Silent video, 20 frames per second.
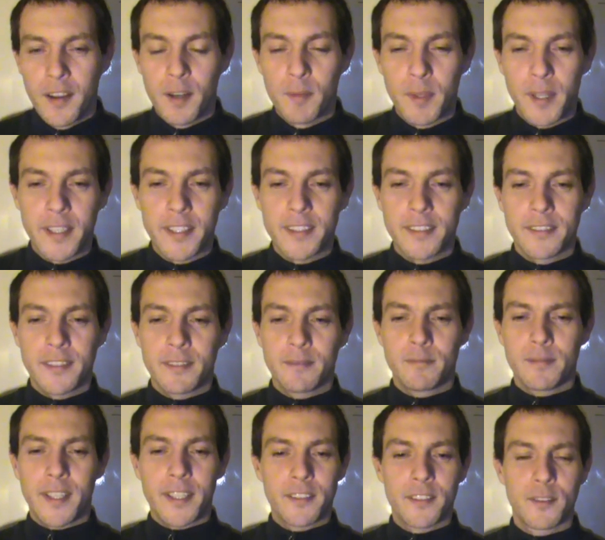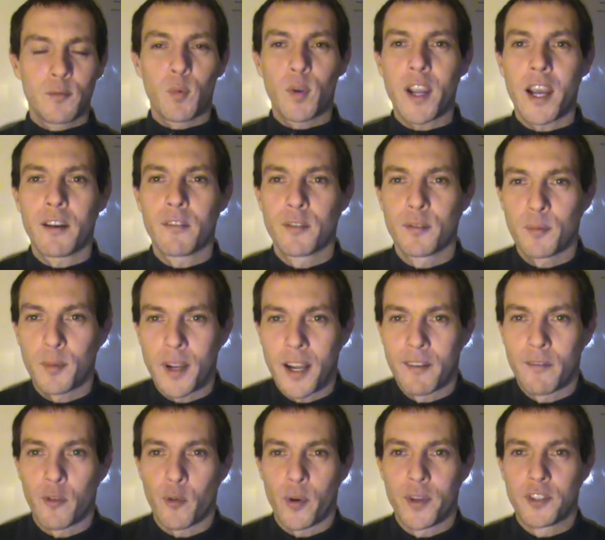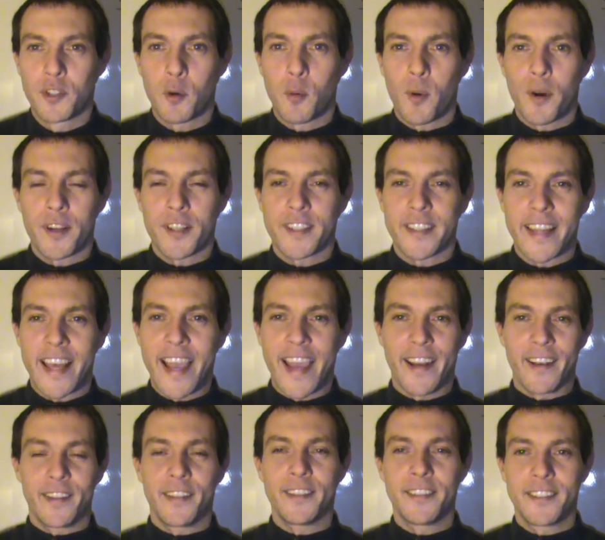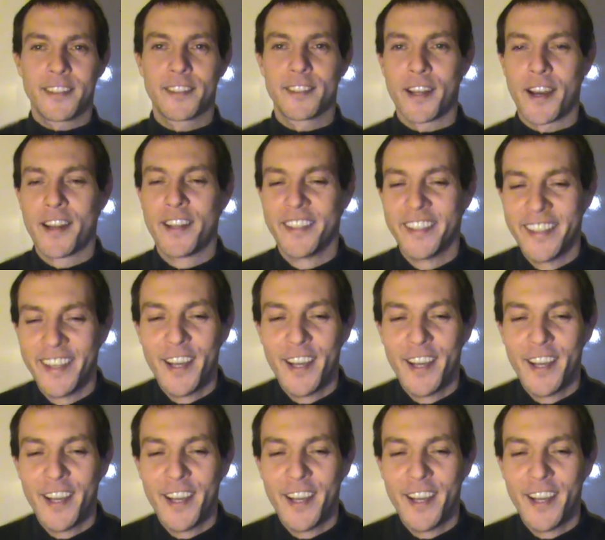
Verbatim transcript: I'm like, that's what kind of what kind of forensic work is that? It's not.